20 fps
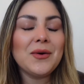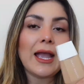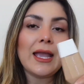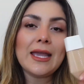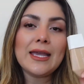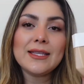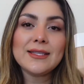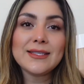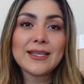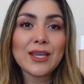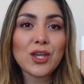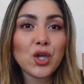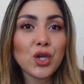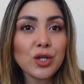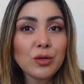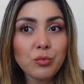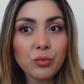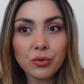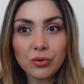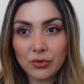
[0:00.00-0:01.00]
It's a
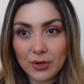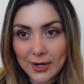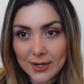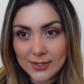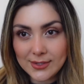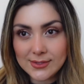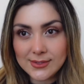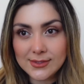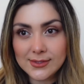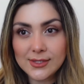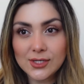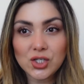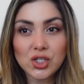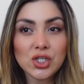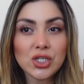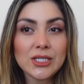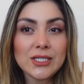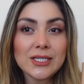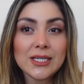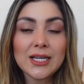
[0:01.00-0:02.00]
good price.
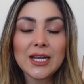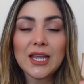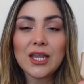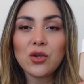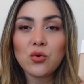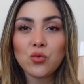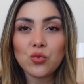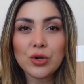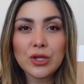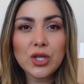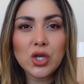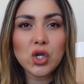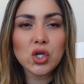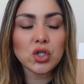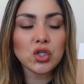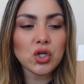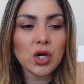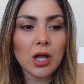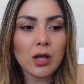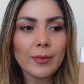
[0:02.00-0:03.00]
She did a really
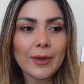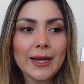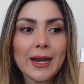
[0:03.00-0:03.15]
good job.